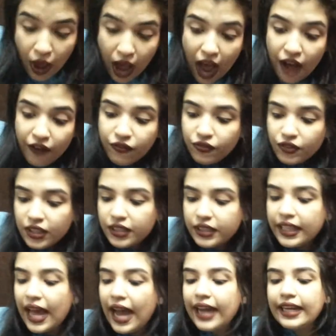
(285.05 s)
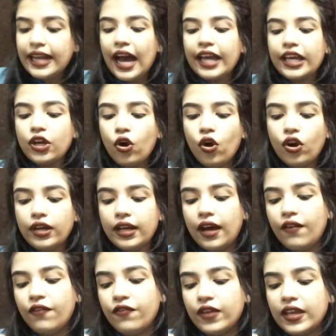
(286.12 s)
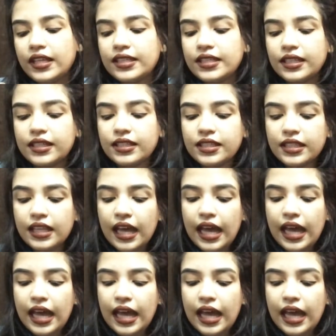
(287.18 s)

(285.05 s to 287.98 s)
After that, I got a Faces